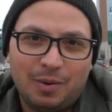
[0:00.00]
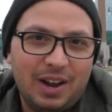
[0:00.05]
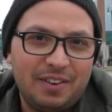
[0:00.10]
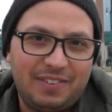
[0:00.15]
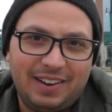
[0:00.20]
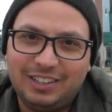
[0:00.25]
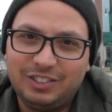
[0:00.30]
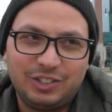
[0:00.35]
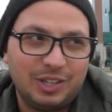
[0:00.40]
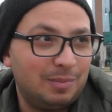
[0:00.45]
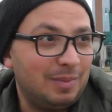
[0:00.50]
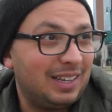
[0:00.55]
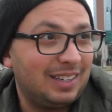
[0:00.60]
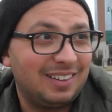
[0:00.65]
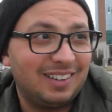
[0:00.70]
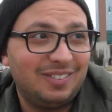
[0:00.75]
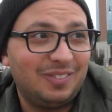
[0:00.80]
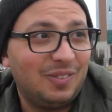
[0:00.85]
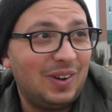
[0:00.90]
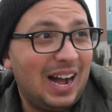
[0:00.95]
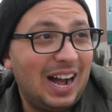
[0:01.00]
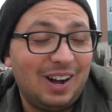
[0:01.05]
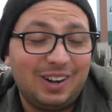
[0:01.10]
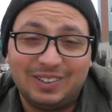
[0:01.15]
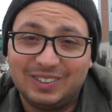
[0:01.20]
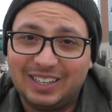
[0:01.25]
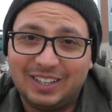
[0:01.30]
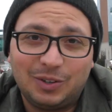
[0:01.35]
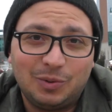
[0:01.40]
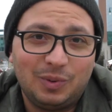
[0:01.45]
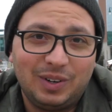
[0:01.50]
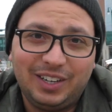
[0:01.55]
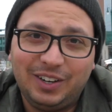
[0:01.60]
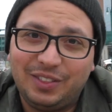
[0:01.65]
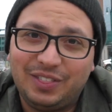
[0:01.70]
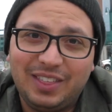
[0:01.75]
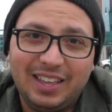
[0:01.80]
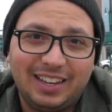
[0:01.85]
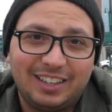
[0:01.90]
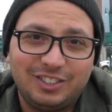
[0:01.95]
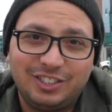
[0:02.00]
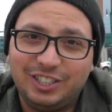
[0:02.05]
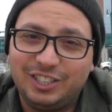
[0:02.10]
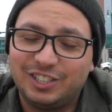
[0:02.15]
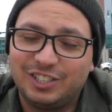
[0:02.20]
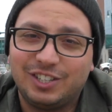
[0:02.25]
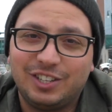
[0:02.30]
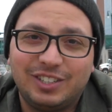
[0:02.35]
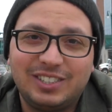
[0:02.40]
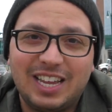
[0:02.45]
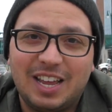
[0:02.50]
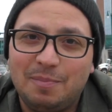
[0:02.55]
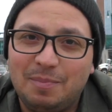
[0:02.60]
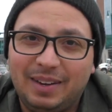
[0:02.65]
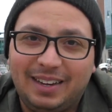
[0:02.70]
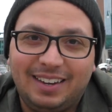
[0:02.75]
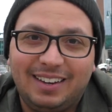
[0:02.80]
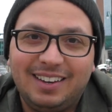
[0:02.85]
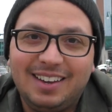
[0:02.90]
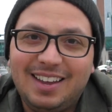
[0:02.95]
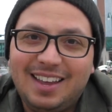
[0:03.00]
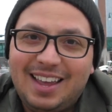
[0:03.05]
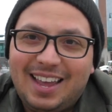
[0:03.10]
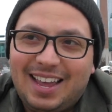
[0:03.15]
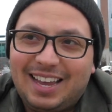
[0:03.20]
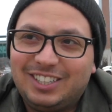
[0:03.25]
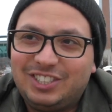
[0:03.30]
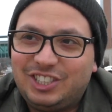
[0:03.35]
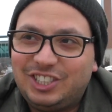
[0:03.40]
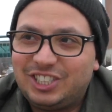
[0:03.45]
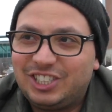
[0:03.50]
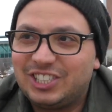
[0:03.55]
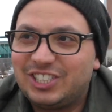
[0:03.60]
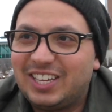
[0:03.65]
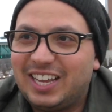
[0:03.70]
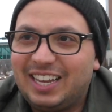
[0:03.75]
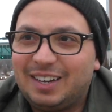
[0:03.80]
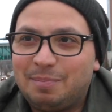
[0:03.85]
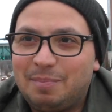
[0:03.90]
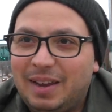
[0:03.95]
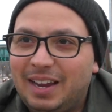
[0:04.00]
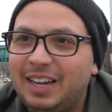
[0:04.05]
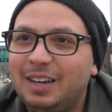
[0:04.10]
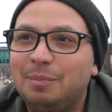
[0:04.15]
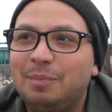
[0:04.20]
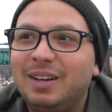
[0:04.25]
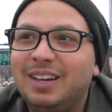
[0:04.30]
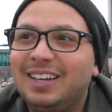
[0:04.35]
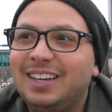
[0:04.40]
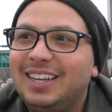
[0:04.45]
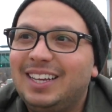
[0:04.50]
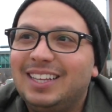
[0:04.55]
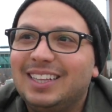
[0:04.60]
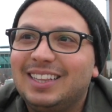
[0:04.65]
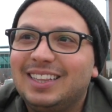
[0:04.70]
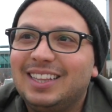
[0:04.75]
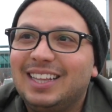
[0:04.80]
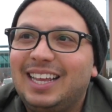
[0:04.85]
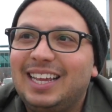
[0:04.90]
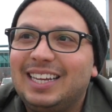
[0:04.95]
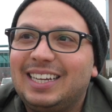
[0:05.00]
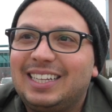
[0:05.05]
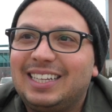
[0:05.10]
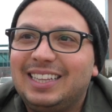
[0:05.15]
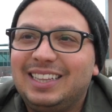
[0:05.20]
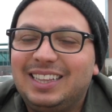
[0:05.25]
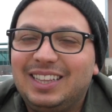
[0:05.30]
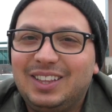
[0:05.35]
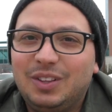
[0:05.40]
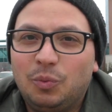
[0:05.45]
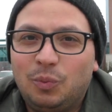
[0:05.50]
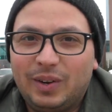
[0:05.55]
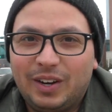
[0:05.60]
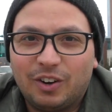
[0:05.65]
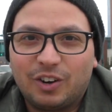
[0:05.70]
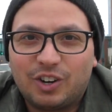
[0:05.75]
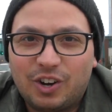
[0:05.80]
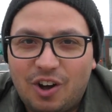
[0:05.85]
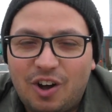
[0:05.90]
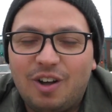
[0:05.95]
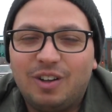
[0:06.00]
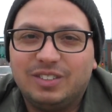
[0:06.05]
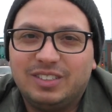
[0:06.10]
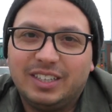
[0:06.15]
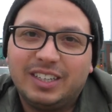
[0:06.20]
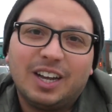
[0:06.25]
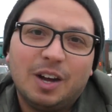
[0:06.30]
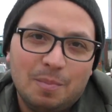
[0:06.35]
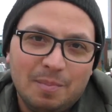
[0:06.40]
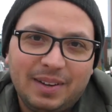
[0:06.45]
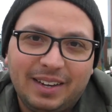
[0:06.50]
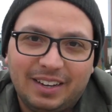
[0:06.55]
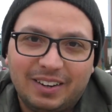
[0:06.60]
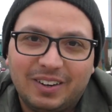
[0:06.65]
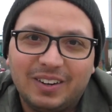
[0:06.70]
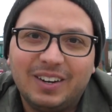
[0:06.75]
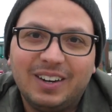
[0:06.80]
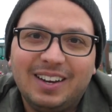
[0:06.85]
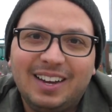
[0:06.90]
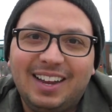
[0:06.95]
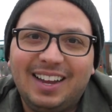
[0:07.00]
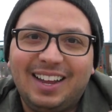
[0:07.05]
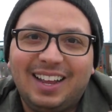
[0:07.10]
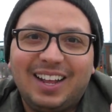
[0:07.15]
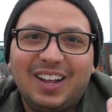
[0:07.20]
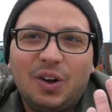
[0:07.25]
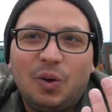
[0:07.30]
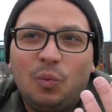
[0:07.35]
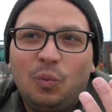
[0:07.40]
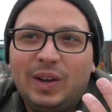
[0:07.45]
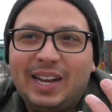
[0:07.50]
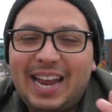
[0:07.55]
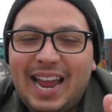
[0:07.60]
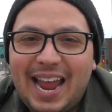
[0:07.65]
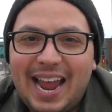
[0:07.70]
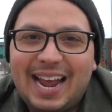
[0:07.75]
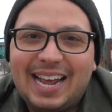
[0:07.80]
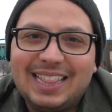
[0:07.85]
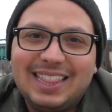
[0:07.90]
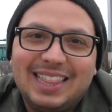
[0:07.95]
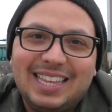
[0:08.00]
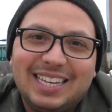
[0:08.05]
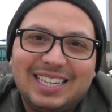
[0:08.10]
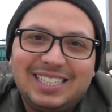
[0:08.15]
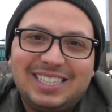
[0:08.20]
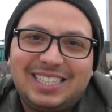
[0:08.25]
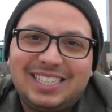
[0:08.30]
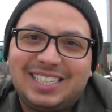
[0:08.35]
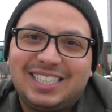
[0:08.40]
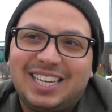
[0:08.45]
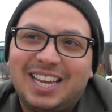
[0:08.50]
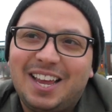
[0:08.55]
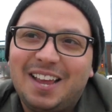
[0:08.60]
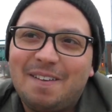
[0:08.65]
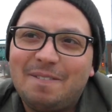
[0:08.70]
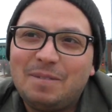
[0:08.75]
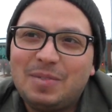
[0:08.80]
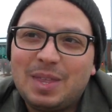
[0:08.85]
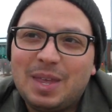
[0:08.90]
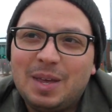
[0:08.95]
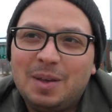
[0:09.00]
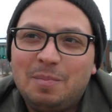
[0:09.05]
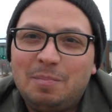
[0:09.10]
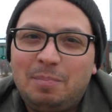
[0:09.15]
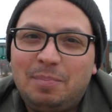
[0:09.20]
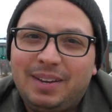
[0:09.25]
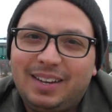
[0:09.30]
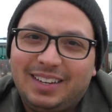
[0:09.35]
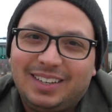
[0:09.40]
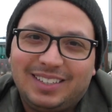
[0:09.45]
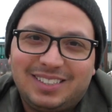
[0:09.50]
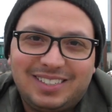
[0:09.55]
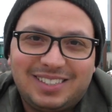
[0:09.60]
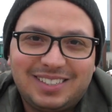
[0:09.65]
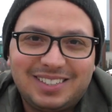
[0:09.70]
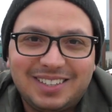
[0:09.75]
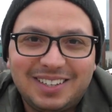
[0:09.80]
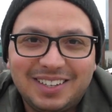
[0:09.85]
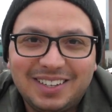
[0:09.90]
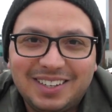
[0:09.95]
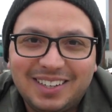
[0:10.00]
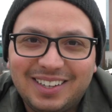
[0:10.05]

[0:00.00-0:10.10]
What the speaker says: wife, Andrea, I'm like, wow, like, what do you think? And she just looks at me and she's just like, babe, like, we are called to come here. We had this peace.